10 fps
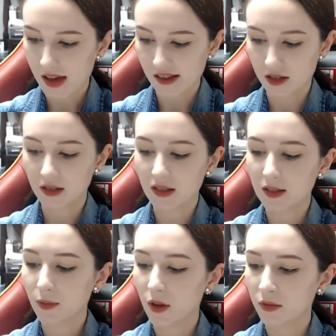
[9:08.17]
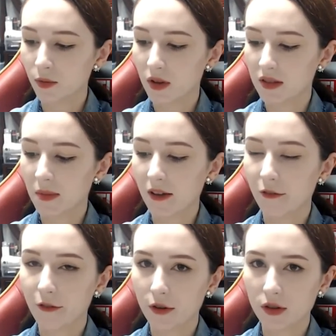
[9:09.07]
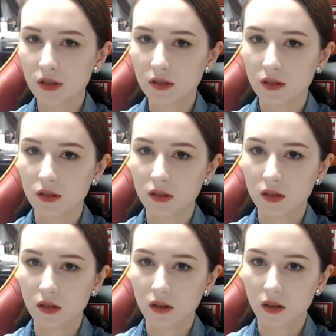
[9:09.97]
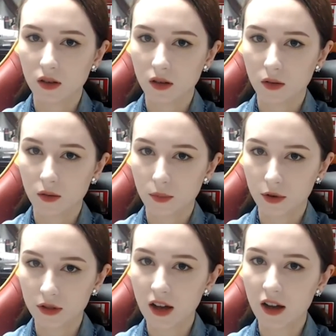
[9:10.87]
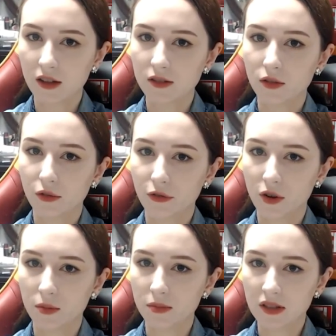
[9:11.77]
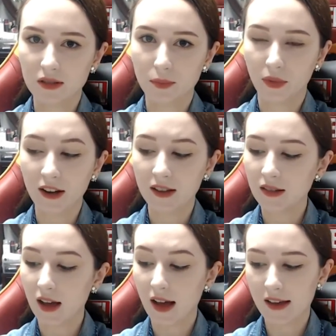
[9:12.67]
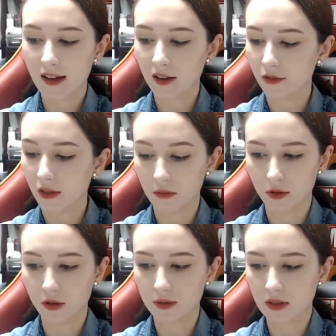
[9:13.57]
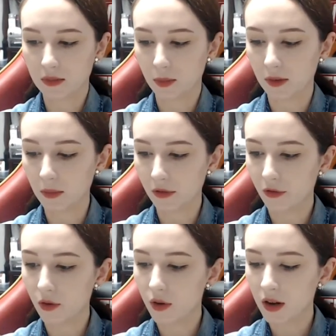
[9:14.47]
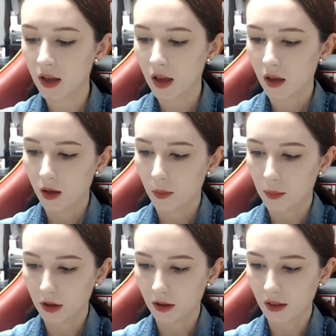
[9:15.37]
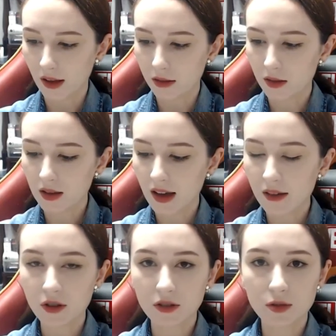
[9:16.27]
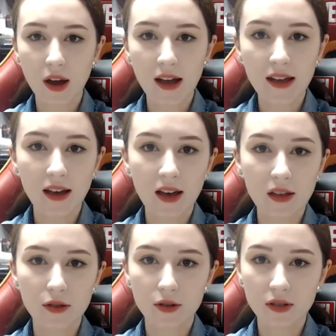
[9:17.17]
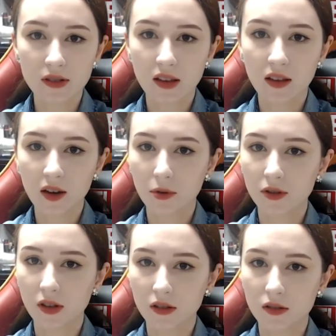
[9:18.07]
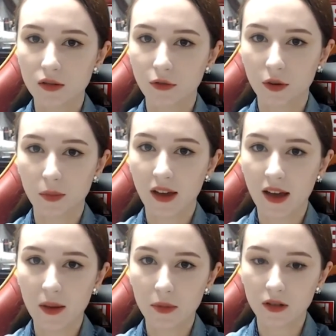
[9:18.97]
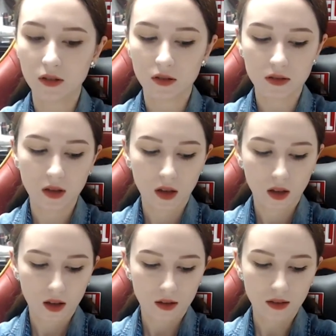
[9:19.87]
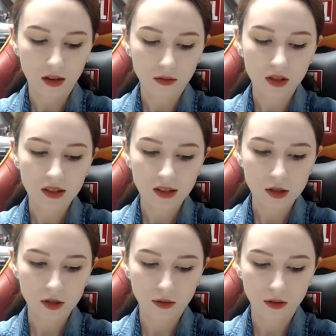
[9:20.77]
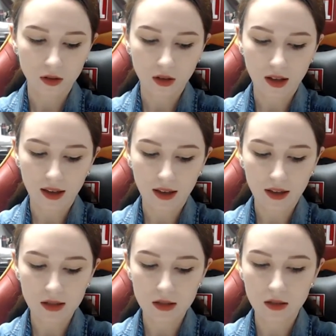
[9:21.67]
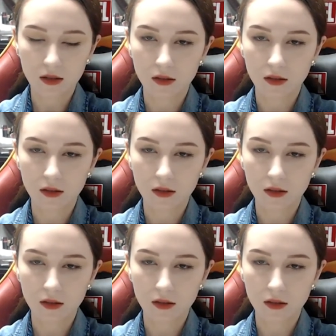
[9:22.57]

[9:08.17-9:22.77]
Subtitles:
Actually, this one was my first product from this brand. I have never used this brand before, but I think I will try other skincare products from them because they are really natural and